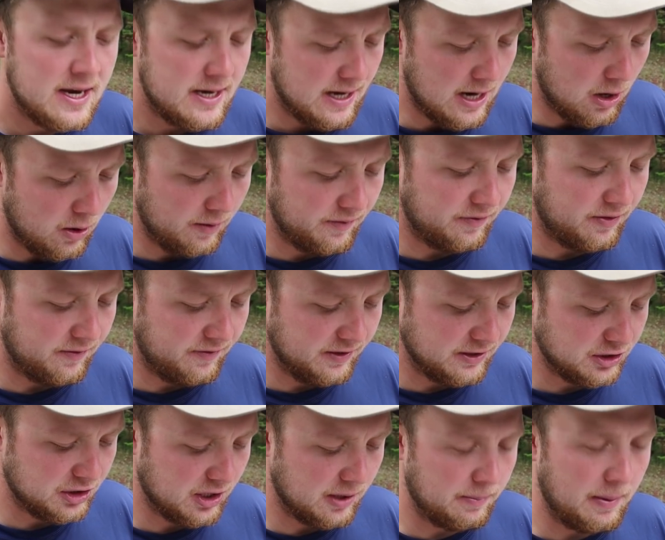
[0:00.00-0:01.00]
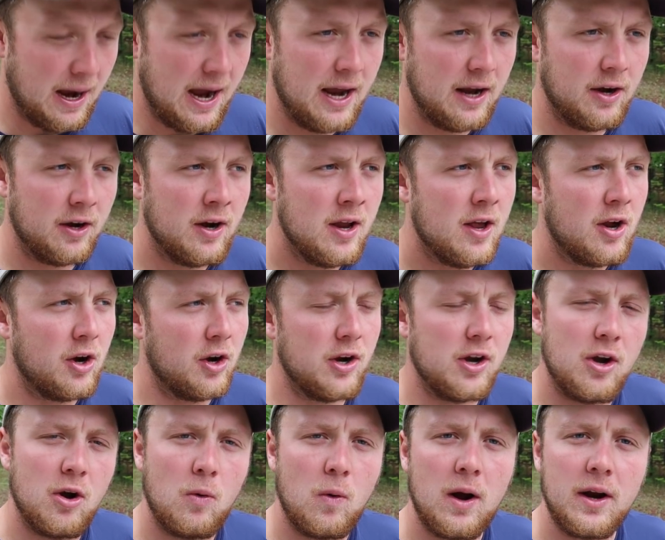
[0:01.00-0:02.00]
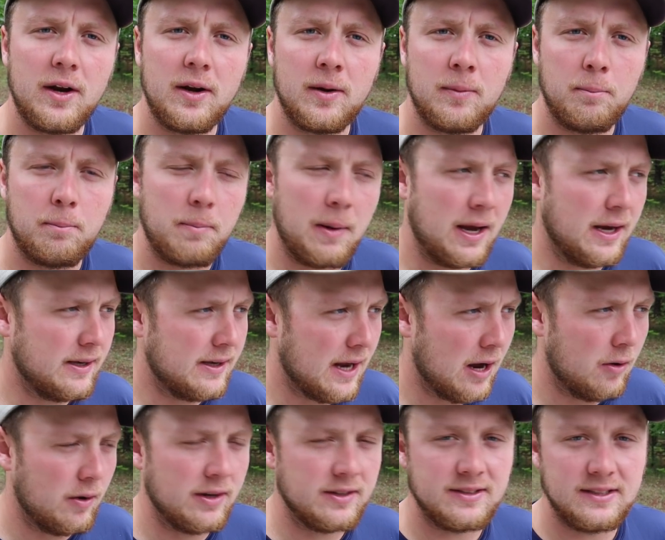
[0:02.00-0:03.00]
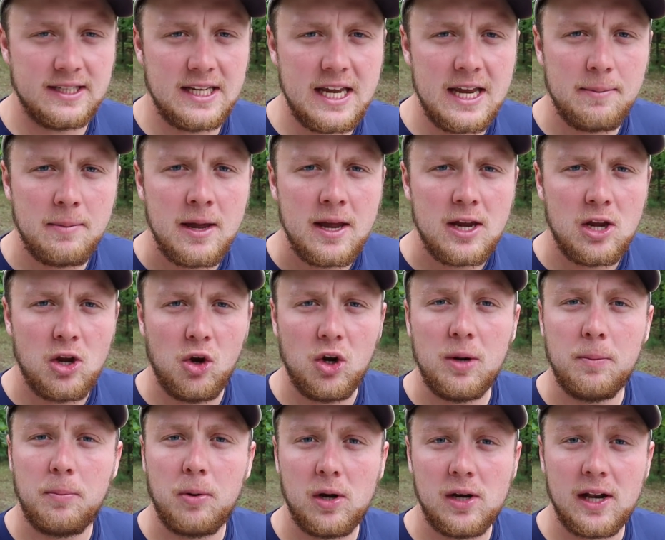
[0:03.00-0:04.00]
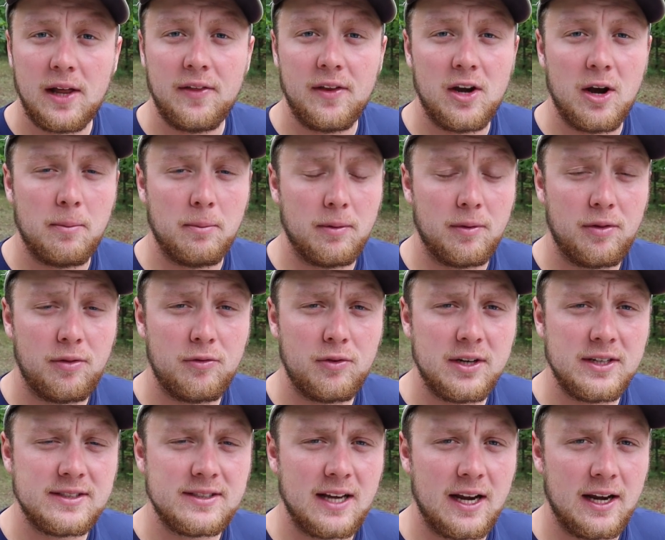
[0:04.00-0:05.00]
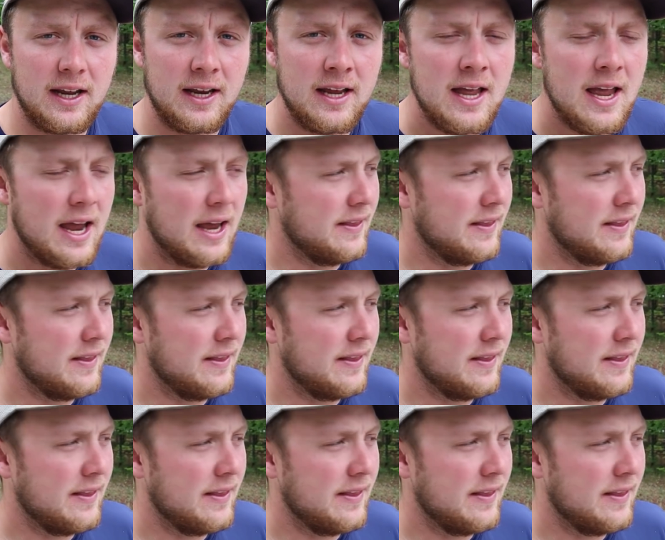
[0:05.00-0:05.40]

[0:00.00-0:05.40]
Now if the fish are up higher or you don't want your bait down as deep, you can put it on the number 3 setting,